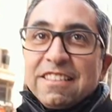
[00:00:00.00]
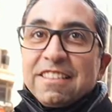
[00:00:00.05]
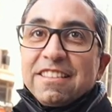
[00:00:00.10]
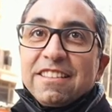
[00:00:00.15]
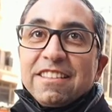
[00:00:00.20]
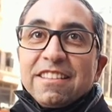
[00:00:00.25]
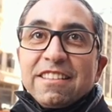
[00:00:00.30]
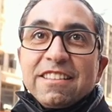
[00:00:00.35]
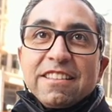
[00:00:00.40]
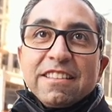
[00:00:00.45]
So what
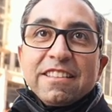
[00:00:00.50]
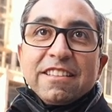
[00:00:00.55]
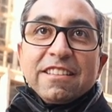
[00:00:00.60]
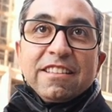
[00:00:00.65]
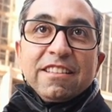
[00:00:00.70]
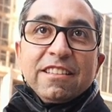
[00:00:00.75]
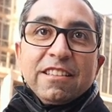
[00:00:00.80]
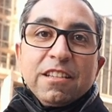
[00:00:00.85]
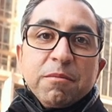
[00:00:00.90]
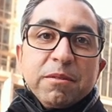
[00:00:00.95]
do you do?
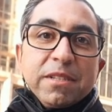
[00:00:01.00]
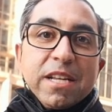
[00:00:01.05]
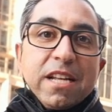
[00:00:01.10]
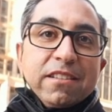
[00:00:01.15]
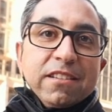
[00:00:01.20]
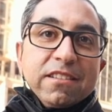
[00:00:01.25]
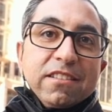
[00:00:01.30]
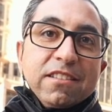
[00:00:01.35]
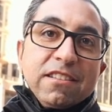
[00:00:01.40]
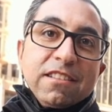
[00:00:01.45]
I'm a
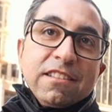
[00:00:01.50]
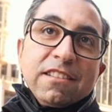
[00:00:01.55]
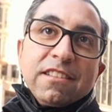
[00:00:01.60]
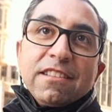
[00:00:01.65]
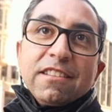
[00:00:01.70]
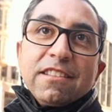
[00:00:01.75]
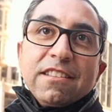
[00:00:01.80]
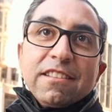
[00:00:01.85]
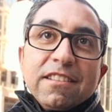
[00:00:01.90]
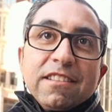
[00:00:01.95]
dentist.
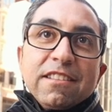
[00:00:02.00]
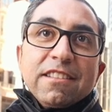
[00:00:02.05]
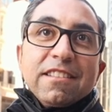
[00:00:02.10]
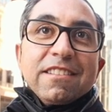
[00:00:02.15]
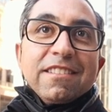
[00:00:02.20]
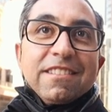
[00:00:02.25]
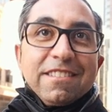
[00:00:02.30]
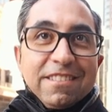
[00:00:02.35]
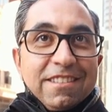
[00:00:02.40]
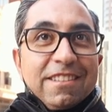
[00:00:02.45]
You're a
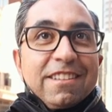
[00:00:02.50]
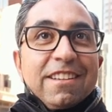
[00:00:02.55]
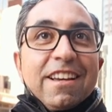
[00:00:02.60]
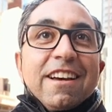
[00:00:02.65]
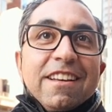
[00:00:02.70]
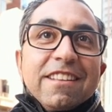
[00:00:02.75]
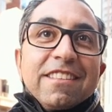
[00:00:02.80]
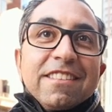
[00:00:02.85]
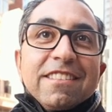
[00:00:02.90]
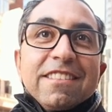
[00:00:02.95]
dentist, really? Yeah.